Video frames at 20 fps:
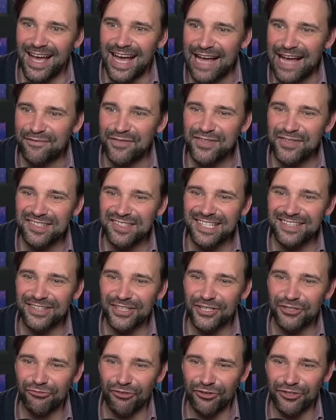Have you
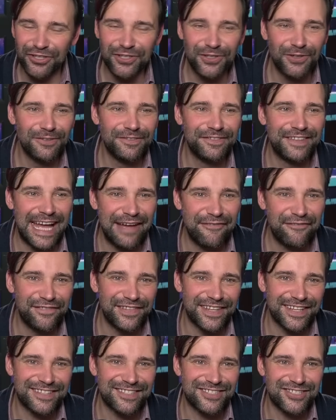seen the Chronicle
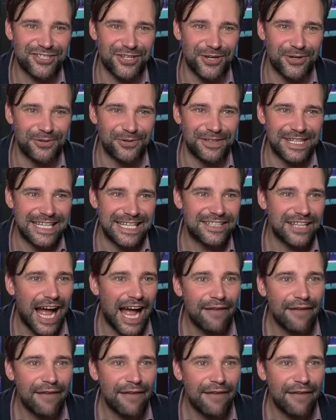Netflix show leak?